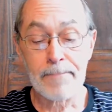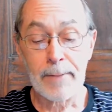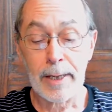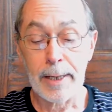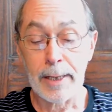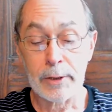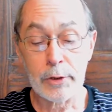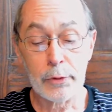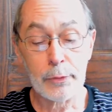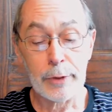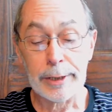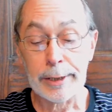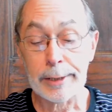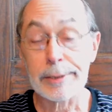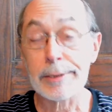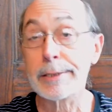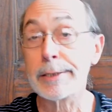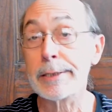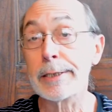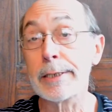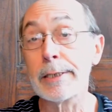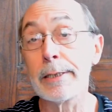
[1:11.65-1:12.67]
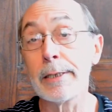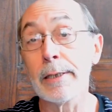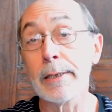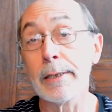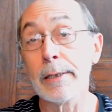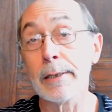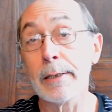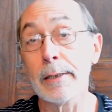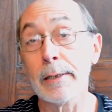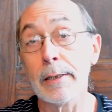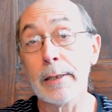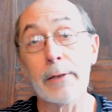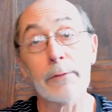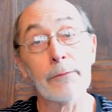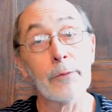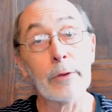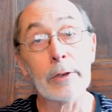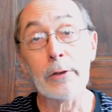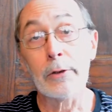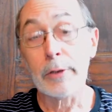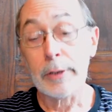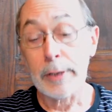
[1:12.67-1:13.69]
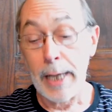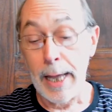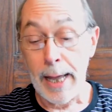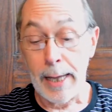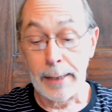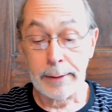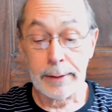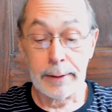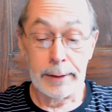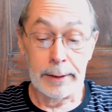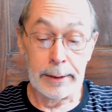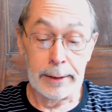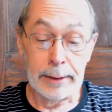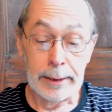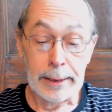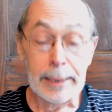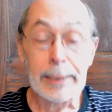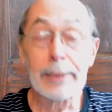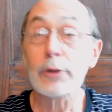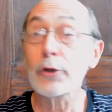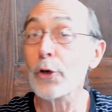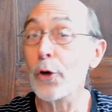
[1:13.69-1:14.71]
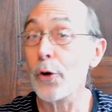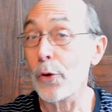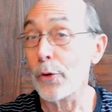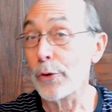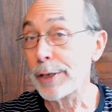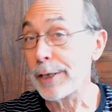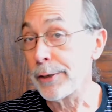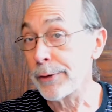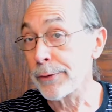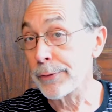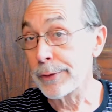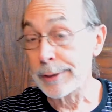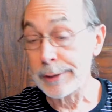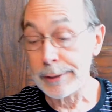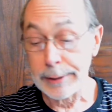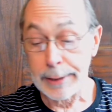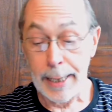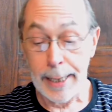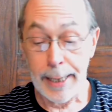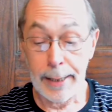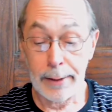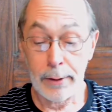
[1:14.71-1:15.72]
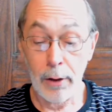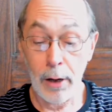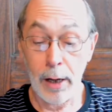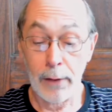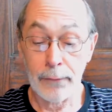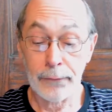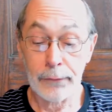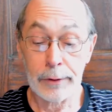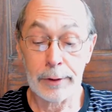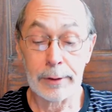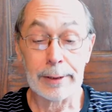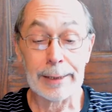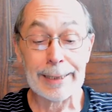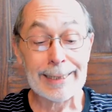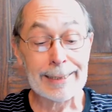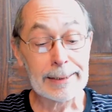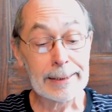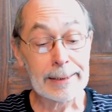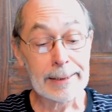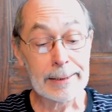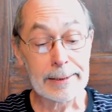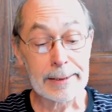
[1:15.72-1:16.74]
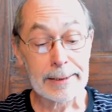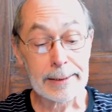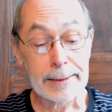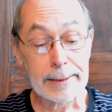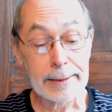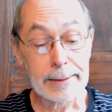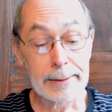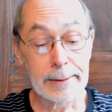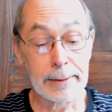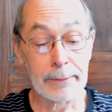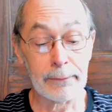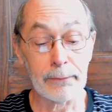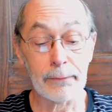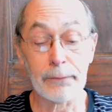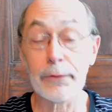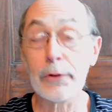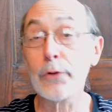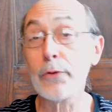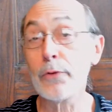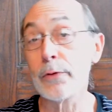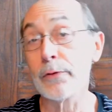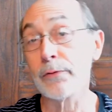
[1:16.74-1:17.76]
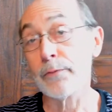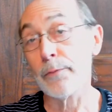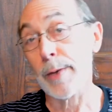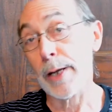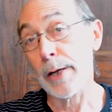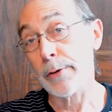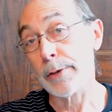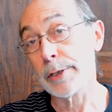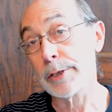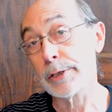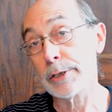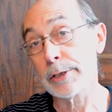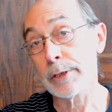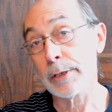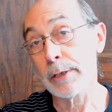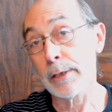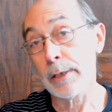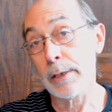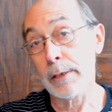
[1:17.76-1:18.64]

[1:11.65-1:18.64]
as we can see if we look at the incoherent and often inconsistent view of marriage